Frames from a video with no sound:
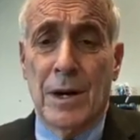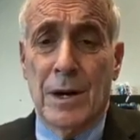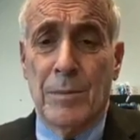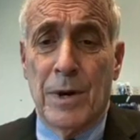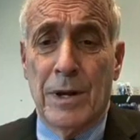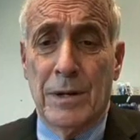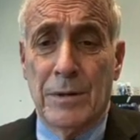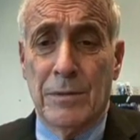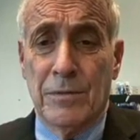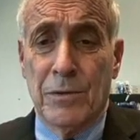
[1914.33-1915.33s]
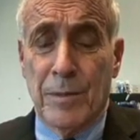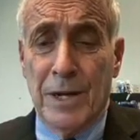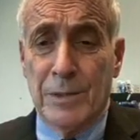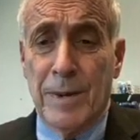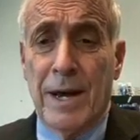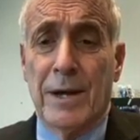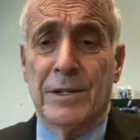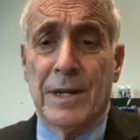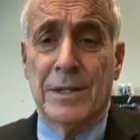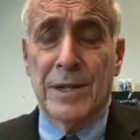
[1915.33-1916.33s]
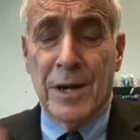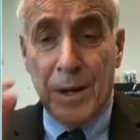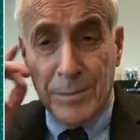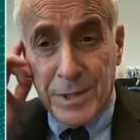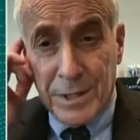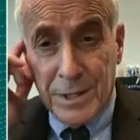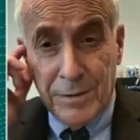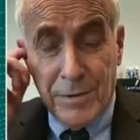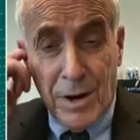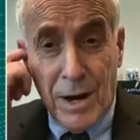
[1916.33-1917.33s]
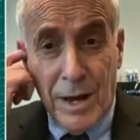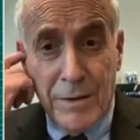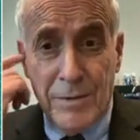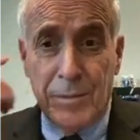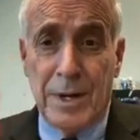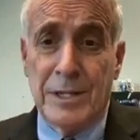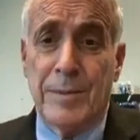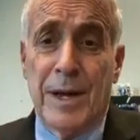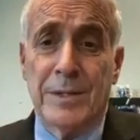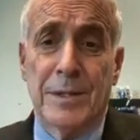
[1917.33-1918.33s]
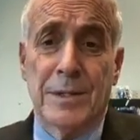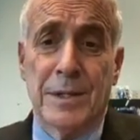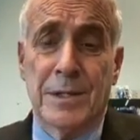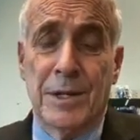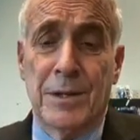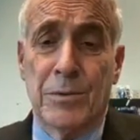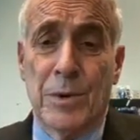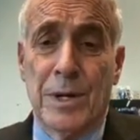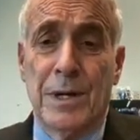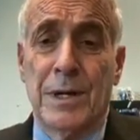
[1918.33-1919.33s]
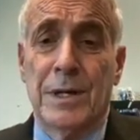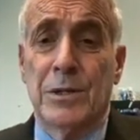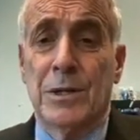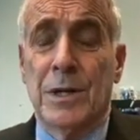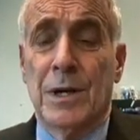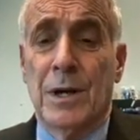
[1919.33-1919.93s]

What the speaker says: But for my spouse, let's say I'm 65 and my spouse is 63, and